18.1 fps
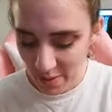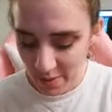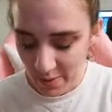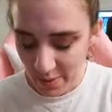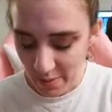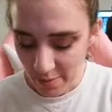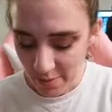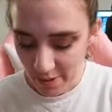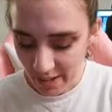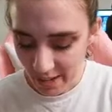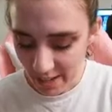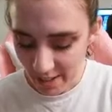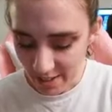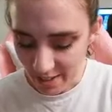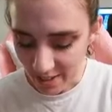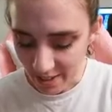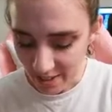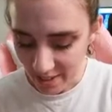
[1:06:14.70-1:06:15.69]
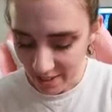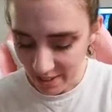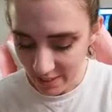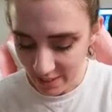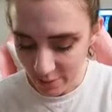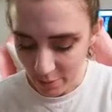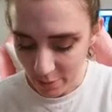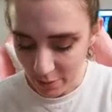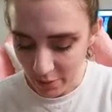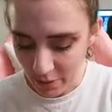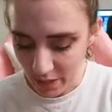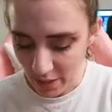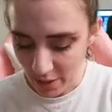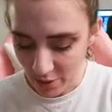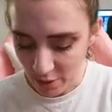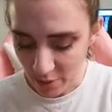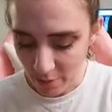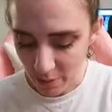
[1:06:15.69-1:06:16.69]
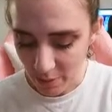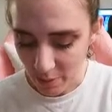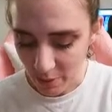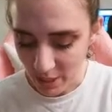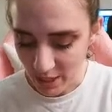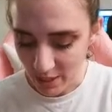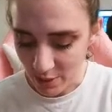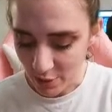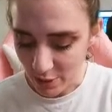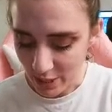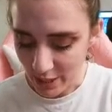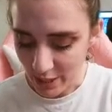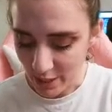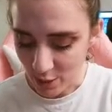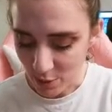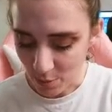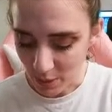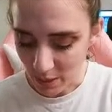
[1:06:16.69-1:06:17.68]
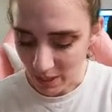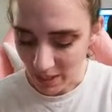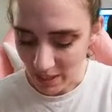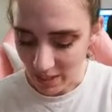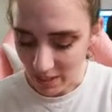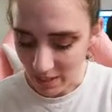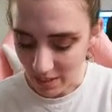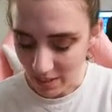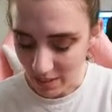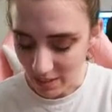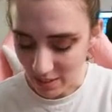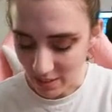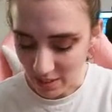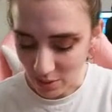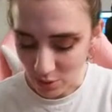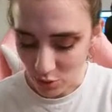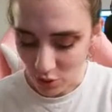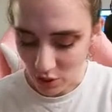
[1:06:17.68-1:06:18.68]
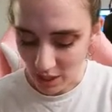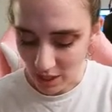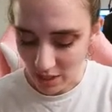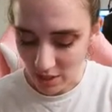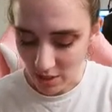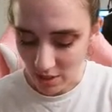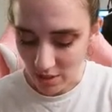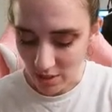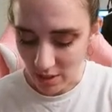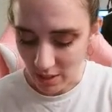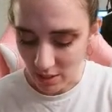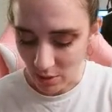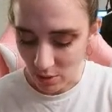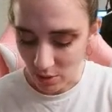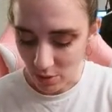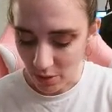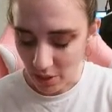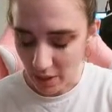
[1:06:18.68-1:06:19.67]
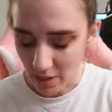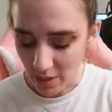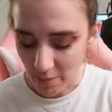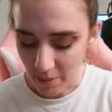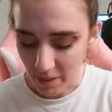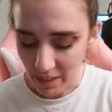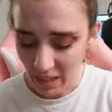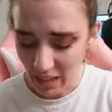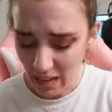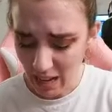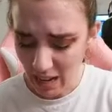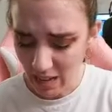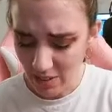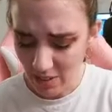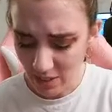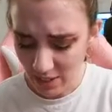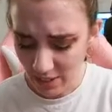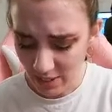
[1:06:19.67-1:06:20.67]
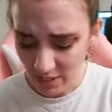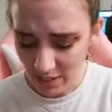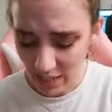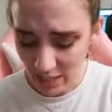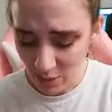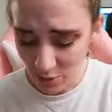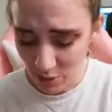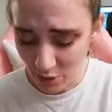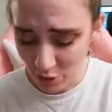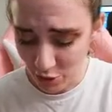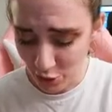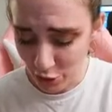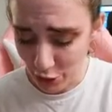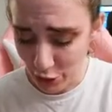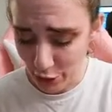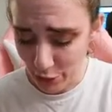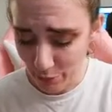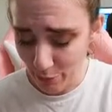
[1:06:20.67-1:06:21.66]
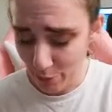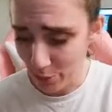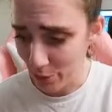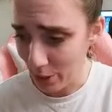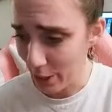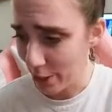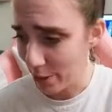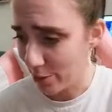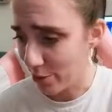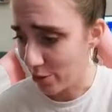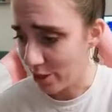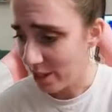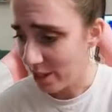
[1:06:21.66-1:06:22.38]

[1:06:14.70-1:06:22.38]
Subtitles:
Coming together. It's been challenging my brain to try and explain it, because usually I just, like, do it, and I'm like, as long as I do it the same, who cares?